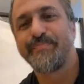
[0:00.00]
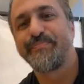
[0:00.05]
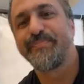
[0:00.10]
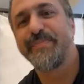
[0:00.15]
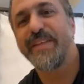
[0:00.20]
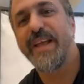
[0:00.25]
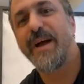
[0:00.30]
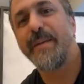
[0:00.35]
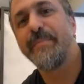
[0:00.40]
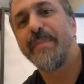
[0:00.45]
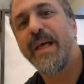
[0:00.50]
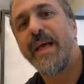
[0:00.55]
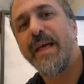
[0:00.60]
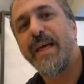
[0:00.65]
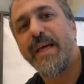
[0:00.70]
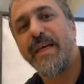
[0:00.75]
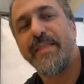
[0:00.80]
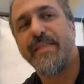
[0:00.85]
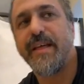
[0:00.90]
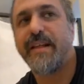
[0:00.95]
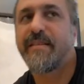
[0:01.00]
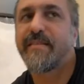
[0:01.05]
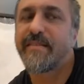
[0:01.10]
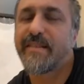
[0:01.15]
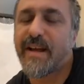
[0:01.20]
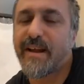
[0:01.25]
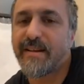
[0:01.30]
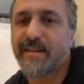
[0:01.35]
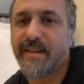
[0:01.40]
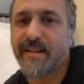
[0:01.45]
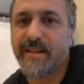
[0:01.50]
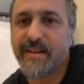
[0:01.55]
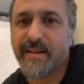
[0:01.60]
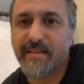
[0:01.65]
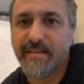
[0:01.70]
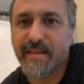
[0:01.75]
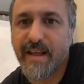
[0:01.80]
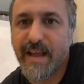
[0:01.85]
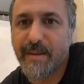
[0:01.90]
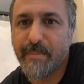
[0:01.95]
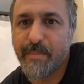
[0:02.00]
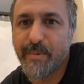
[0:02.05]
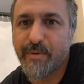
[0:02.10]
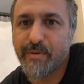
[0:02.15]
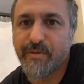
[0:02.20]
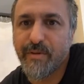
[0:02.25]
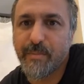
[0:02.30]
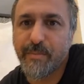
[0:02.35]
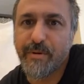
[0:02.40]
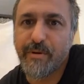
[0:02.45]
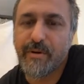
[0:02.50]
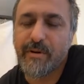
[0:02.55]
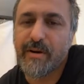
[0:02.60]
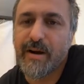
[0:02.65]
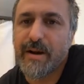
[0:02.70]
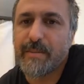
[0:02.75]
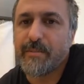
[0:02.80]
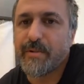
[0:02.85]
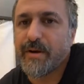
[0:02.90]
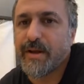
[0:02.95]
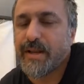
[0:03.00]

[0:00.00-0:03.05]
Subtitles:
Yeah. Then started in Cyprus a program